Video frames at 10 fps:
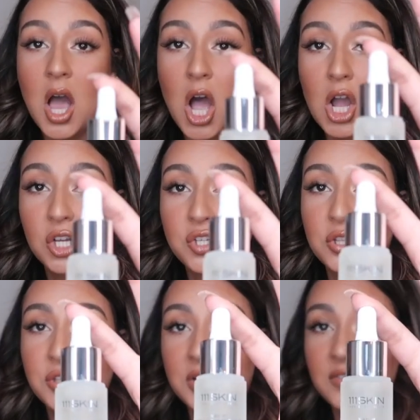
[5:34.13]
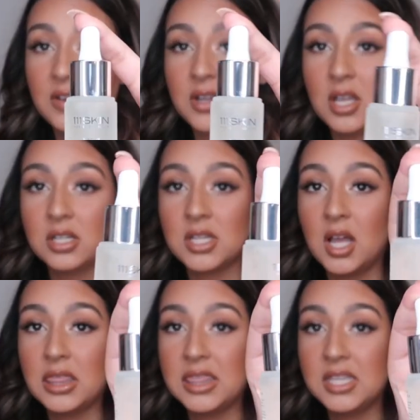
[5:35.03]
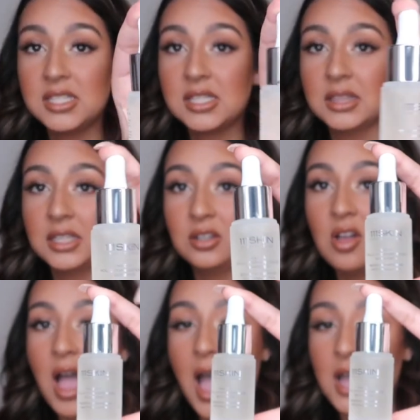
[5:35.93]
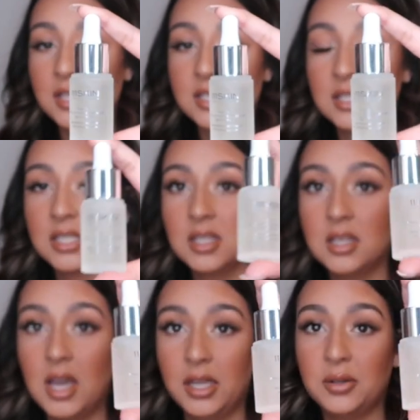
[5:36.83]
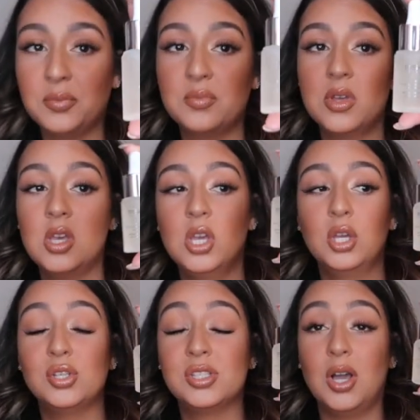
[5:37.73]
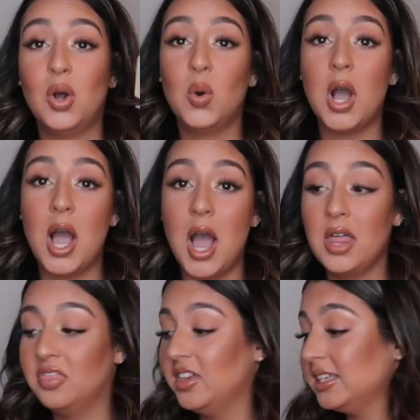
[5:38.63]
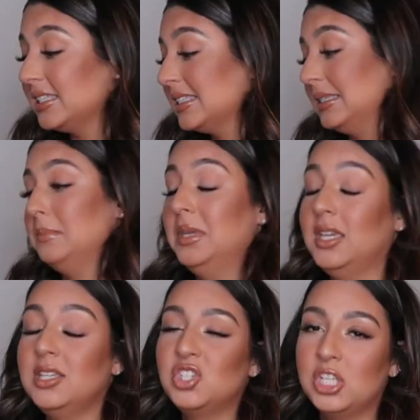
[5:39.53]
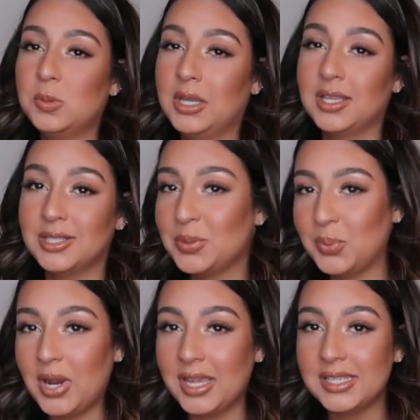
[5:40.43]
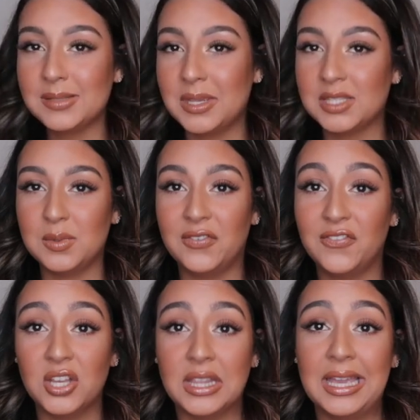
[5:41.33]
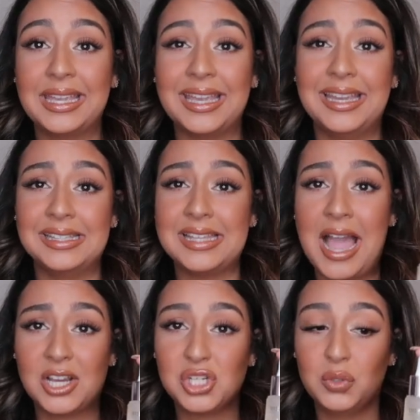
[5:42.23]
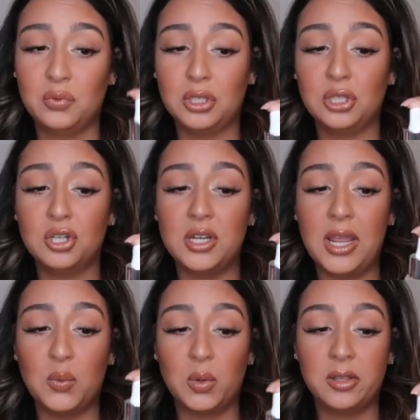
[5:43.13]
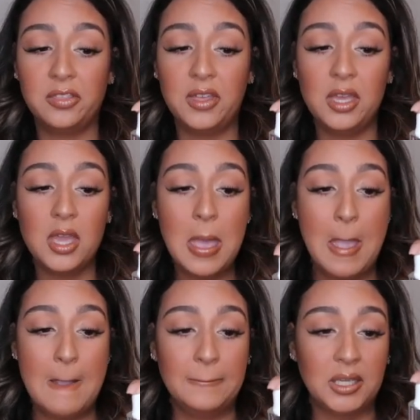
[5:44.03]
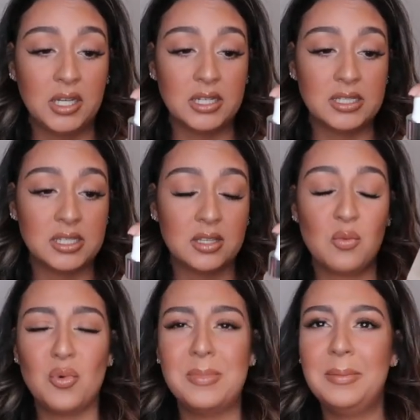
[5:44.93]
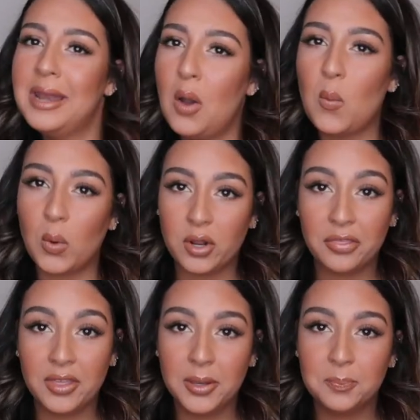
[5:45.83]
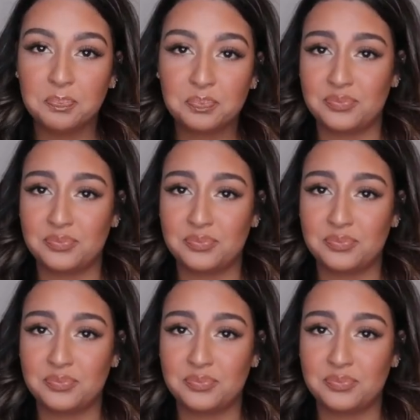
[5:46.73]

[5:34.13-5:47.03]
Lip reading: $135 on this little ass item? So this, to me, just because of the price, makes me feel like it's actually really good and worth it. Because, well, maybe not worth it,